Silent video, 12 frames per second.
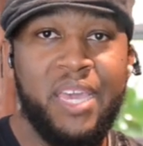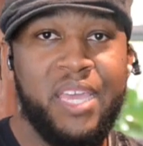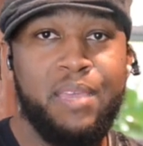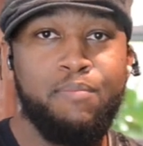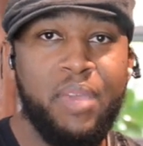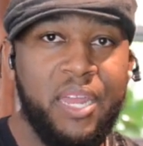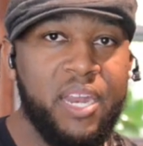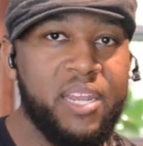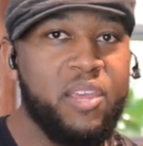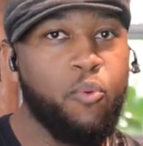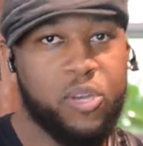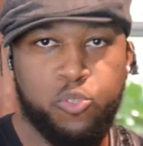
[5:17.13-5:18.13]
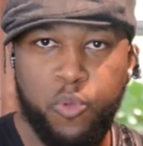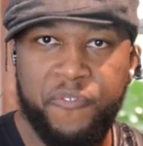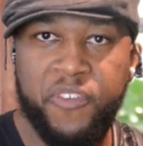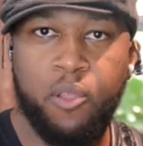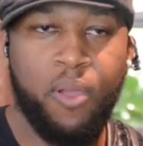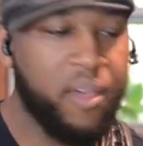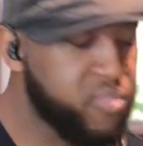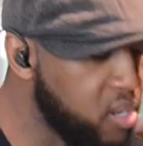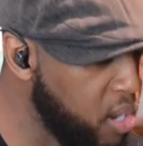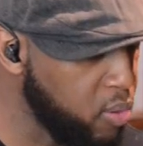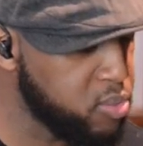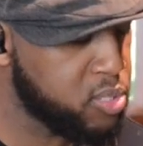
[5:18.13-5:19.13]
immediately once we figure out the
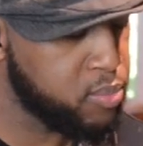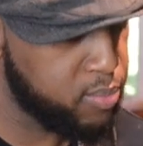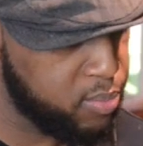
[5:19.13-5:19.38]
notes,